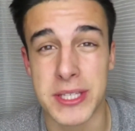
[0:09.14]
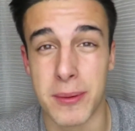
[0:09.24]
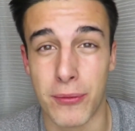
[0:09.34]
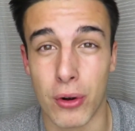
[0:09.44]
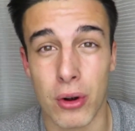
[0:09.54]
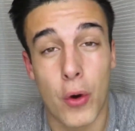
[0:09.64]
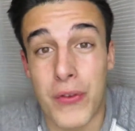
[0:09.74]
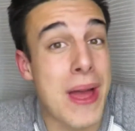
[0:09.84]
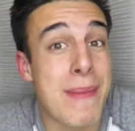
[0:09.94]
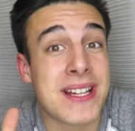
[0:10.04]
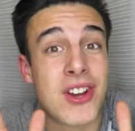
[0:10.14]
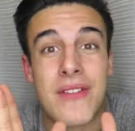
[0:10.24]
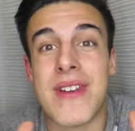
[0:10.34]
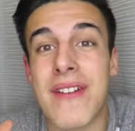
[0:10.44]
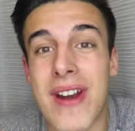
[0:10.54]
you this before, or for that matter,
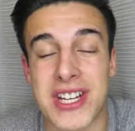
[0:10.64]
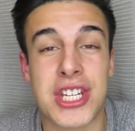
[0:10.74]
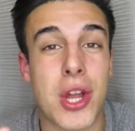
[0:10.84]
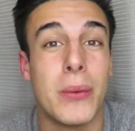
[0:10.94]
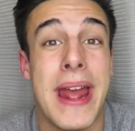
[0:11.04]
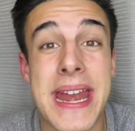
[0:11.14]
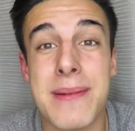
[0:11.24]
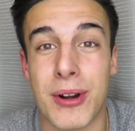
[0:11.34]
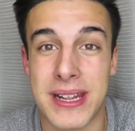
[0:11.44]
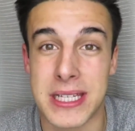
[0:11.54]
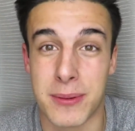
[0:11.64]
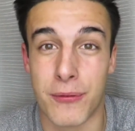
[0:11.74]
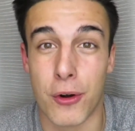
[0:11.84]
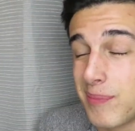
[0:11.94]
I've never actually told anybody this before,